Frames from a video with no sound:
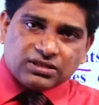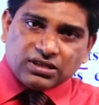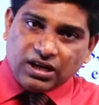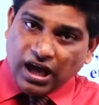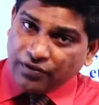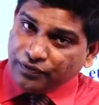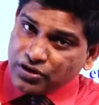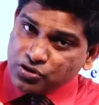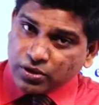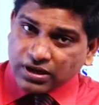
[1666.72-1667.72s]
life
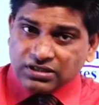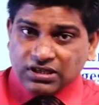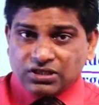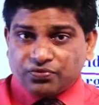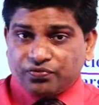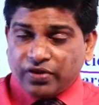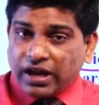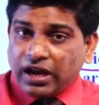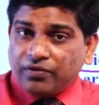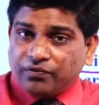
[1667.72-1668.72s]
insurance is
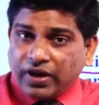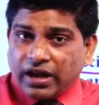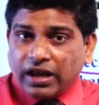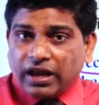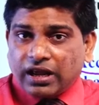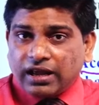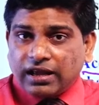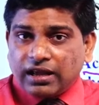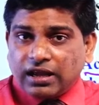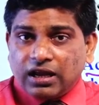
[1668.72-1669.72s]
very, very
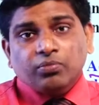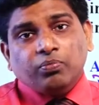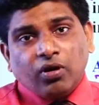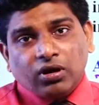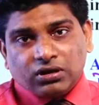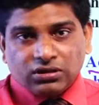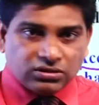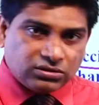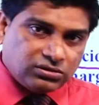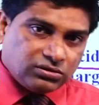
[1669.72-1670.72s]

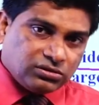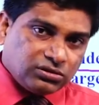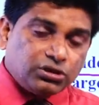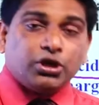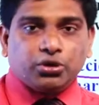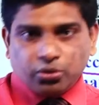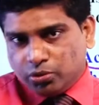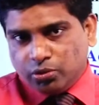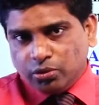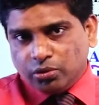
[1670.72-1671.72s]
important to
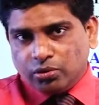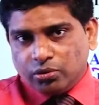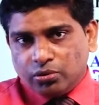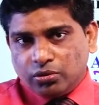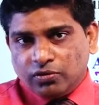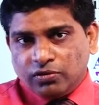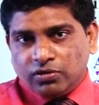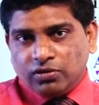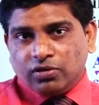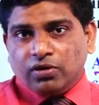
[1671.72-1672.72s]
you.
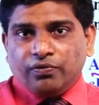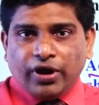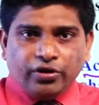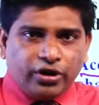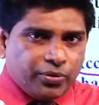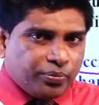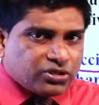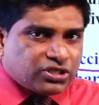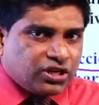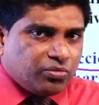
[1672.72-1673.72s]
When you
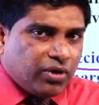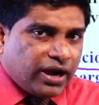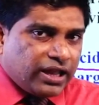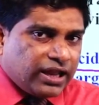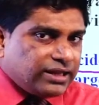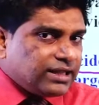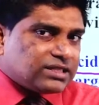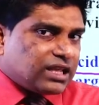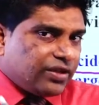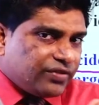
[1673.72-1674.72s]
deposit money in the
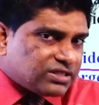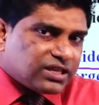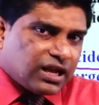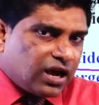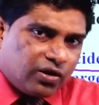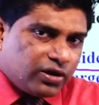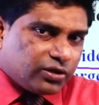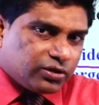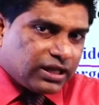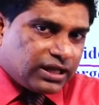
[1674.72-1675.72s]
savings account,
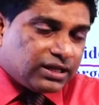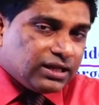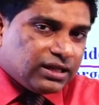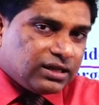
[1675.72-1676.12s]
you think